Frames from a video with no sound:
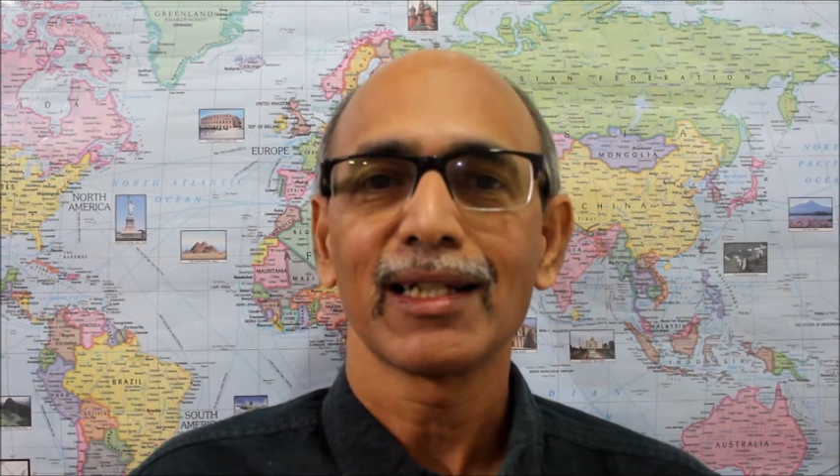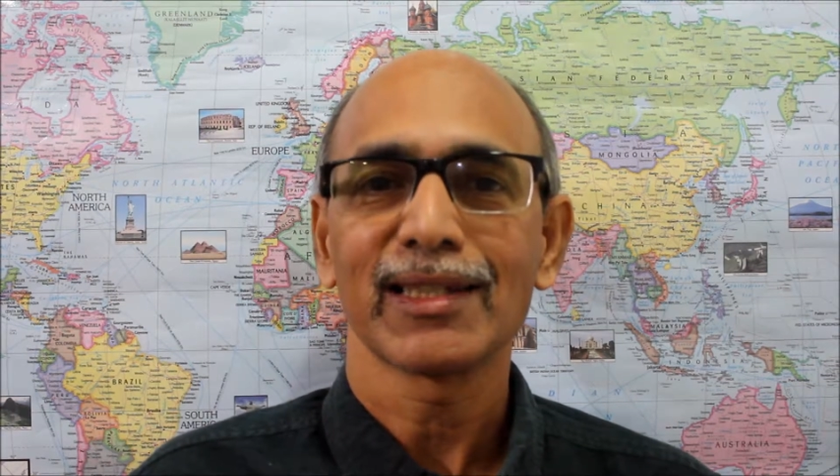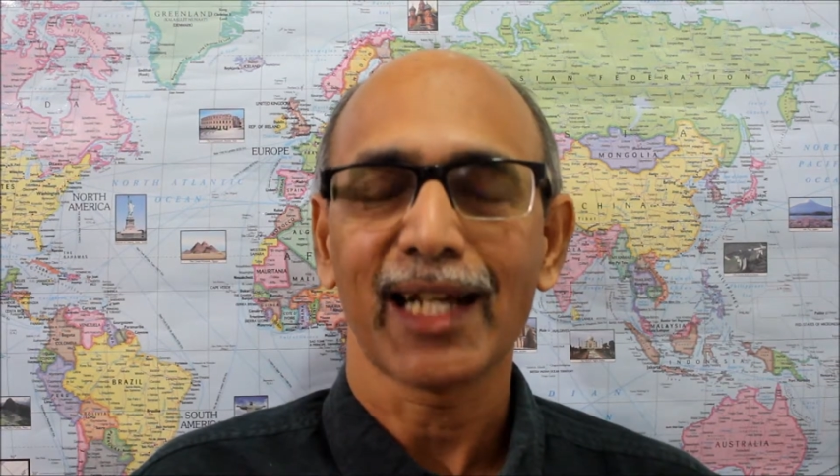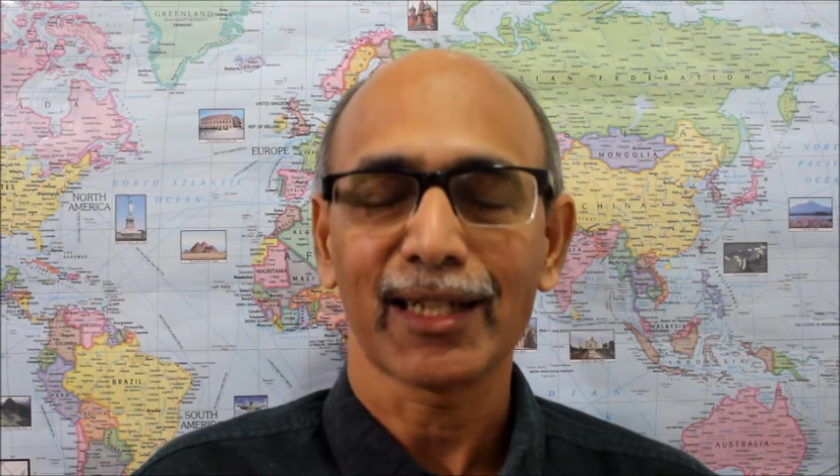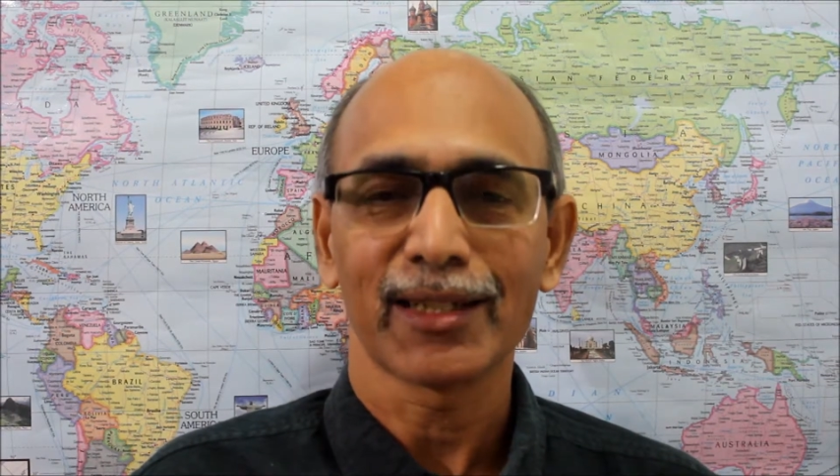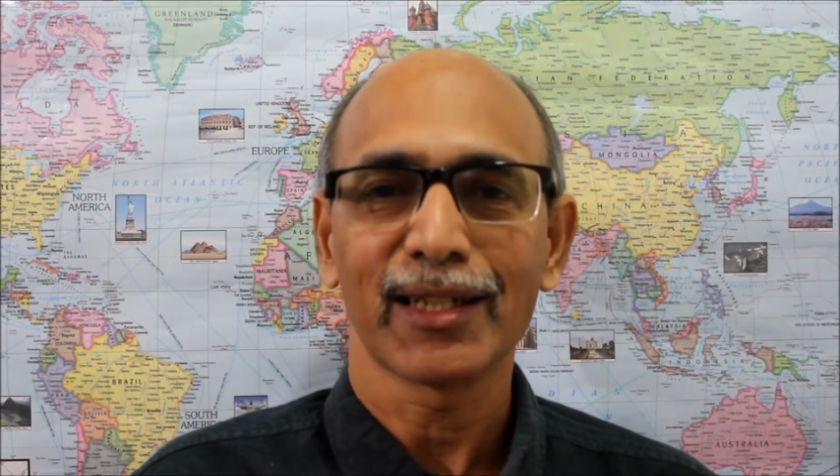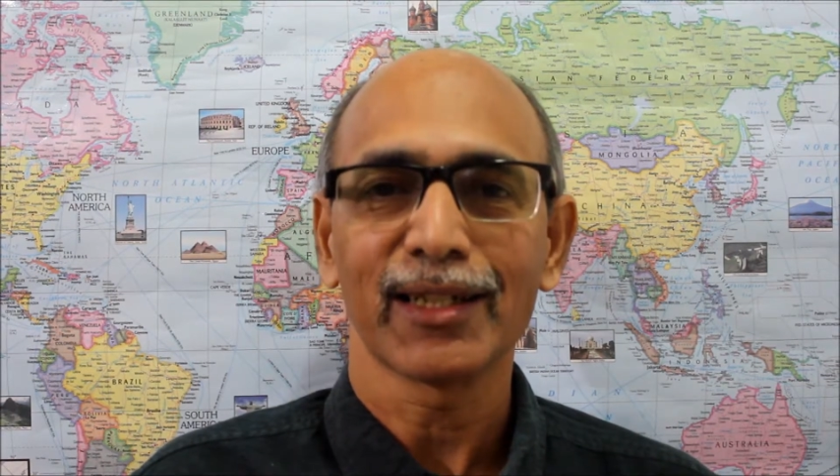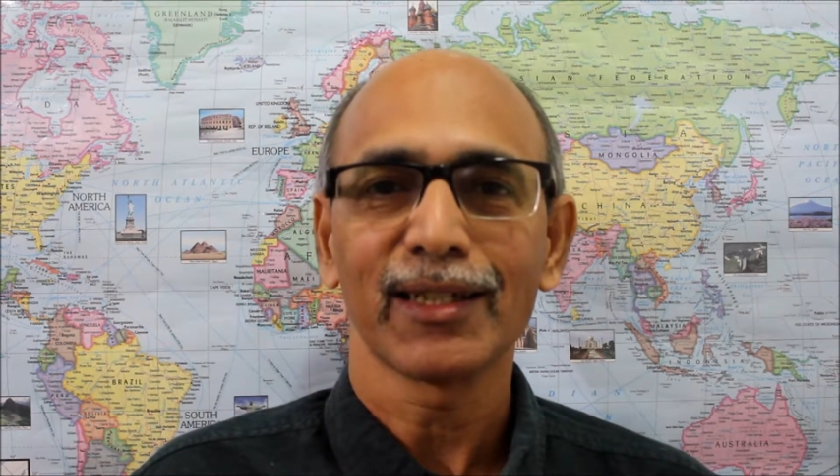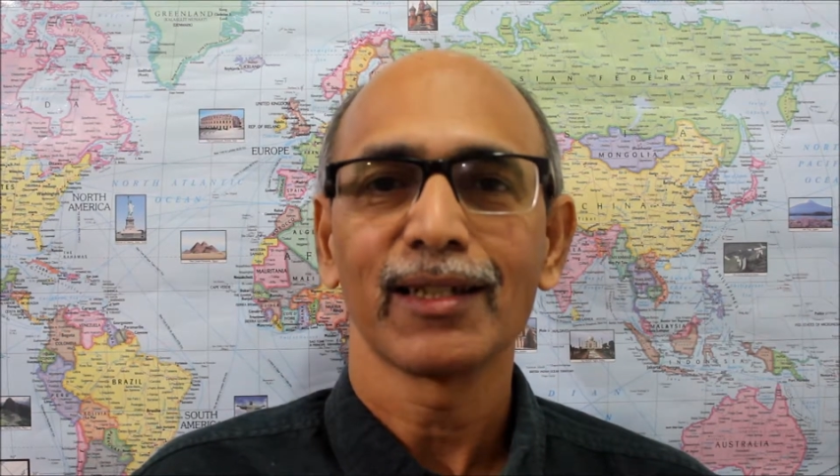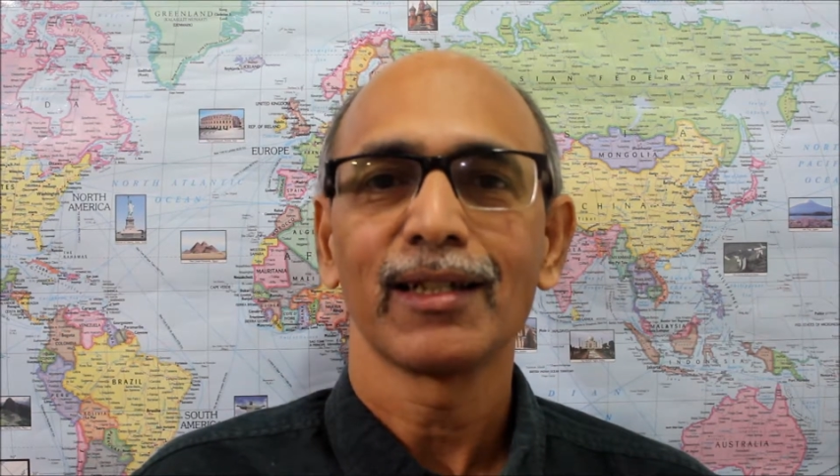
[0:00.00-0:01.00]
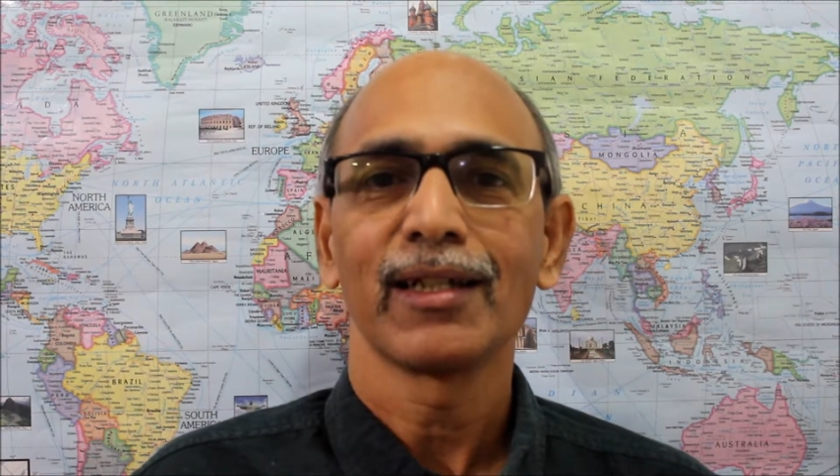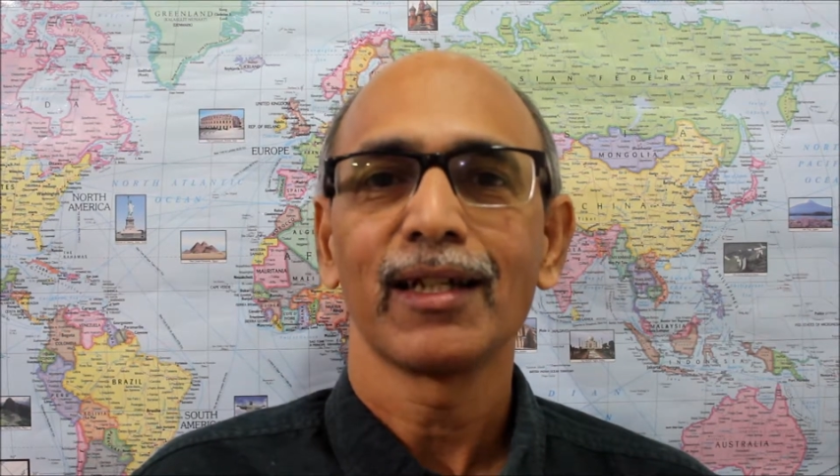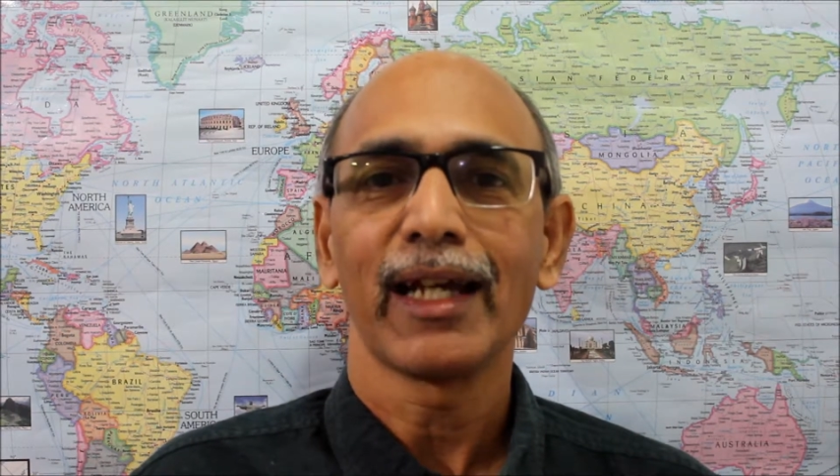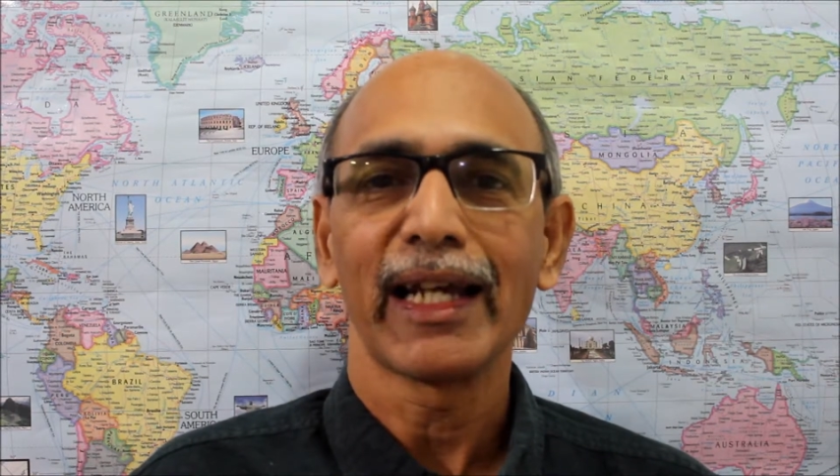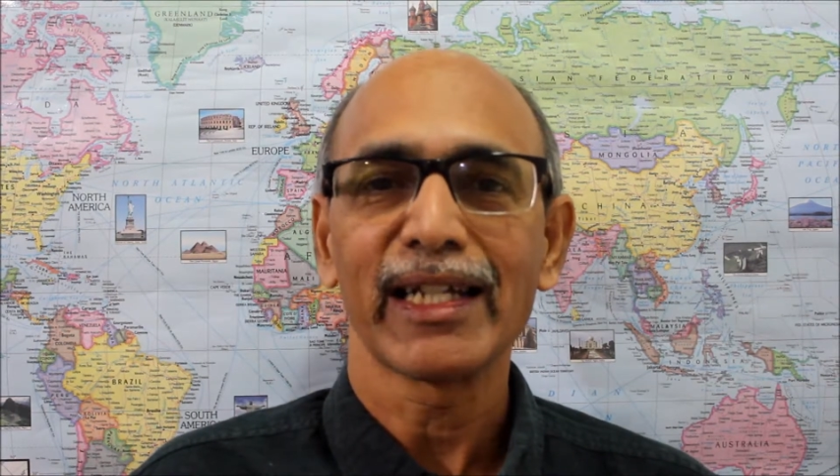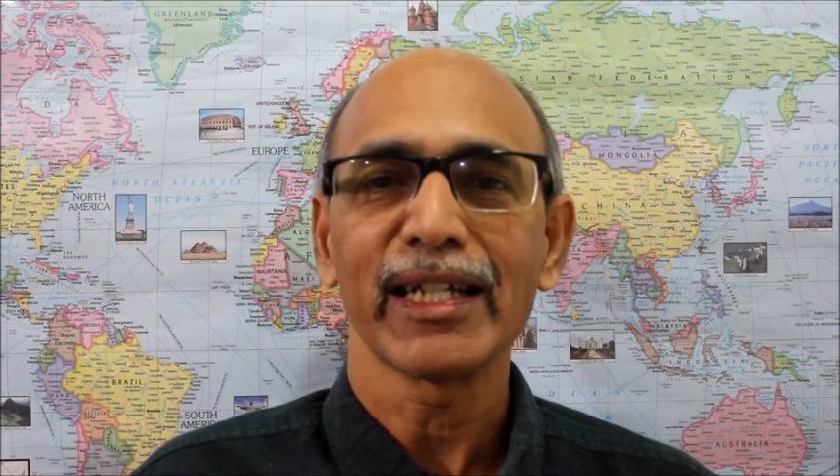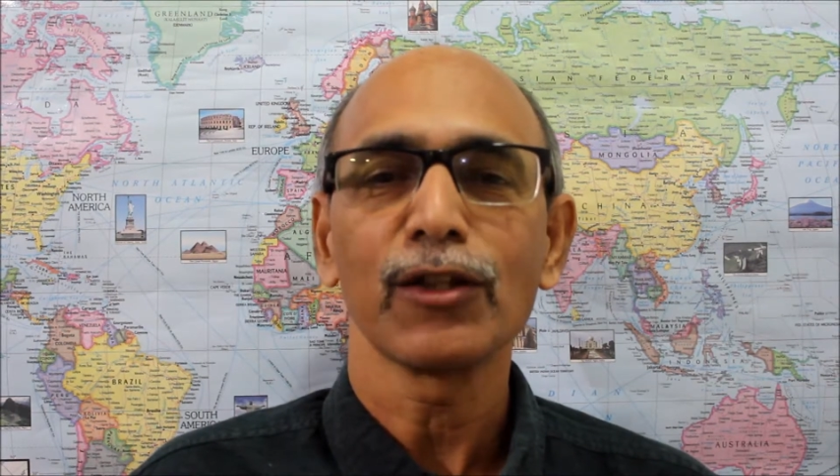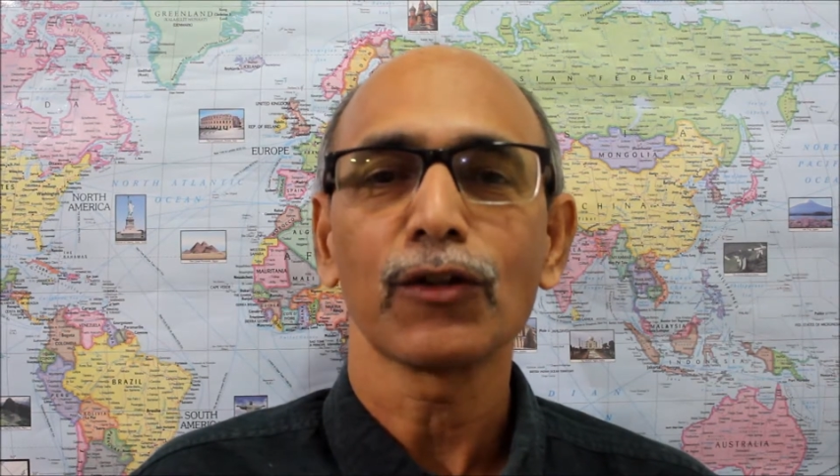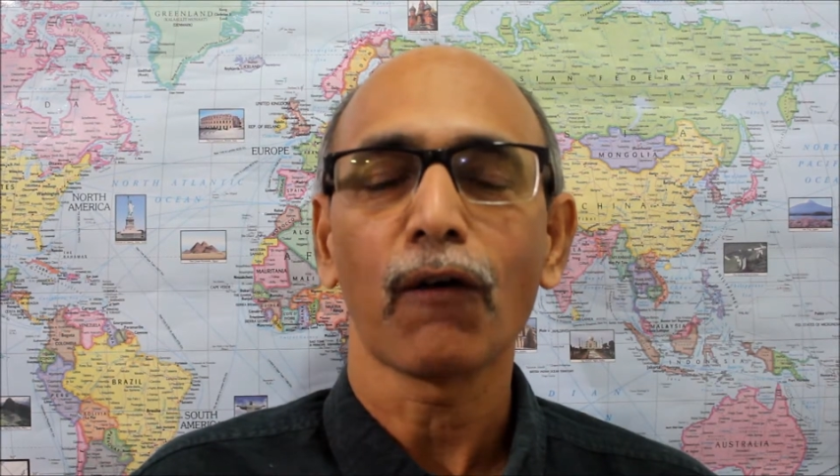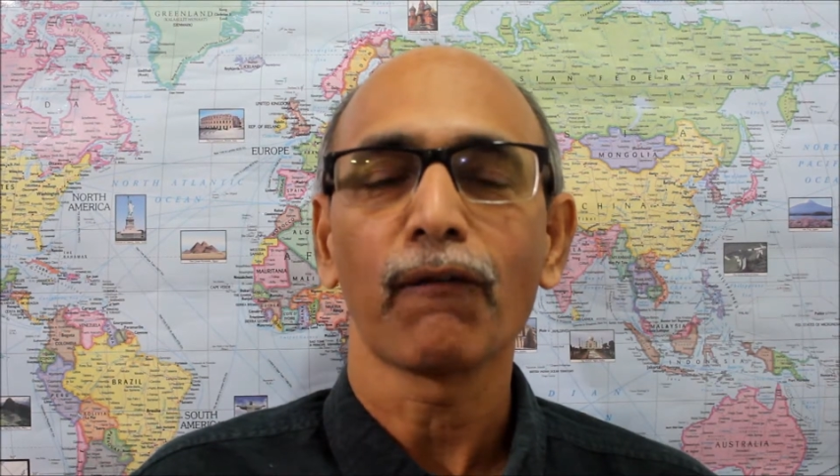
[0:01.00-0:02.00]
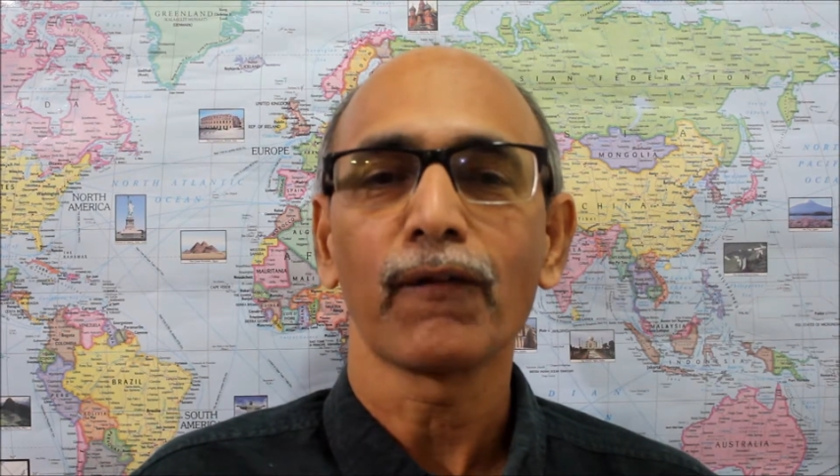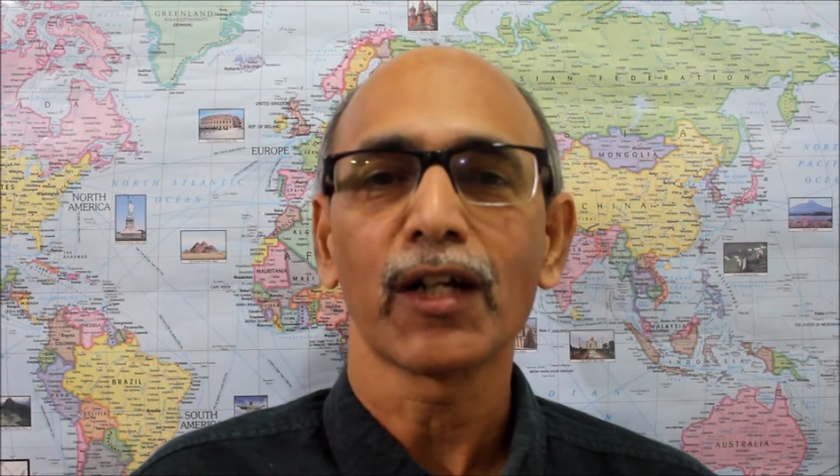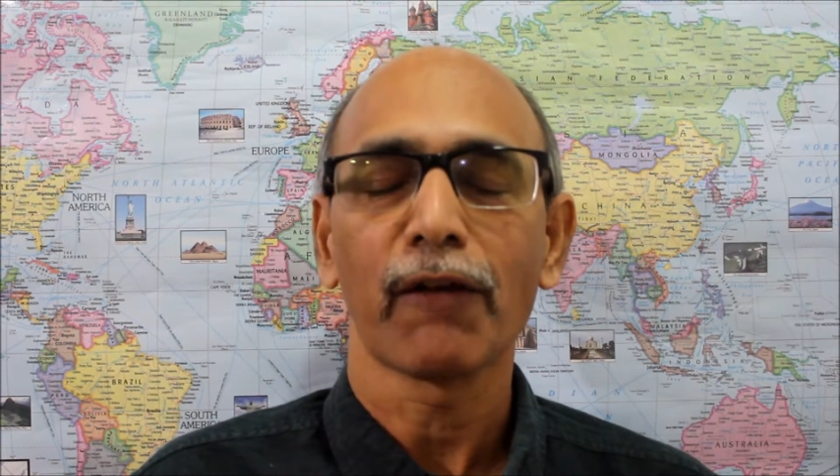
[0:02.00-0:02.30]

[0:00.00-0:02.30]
Saturday 18th of